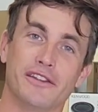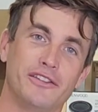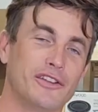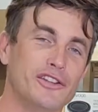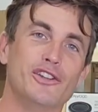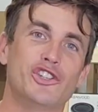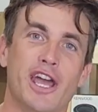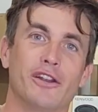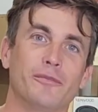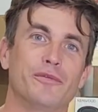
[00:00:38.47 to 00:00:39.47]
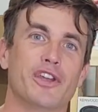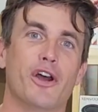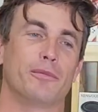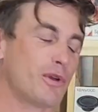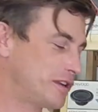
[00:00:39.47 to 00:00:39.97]
This is a new channel to
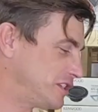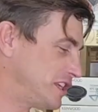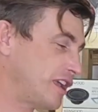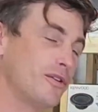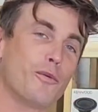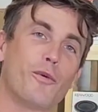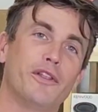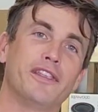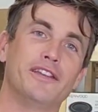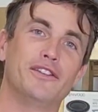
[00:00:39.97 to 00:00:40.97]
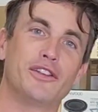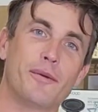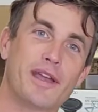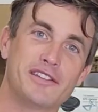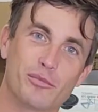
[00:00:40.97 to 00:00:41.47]
help you understand what these
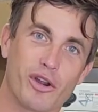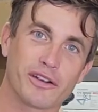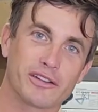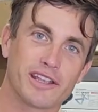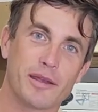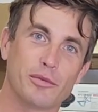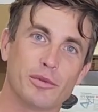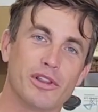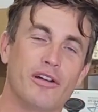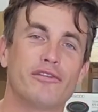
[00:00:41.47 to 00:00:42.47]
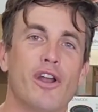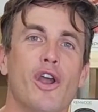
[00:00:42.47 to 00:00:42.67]
amazing products are capable of,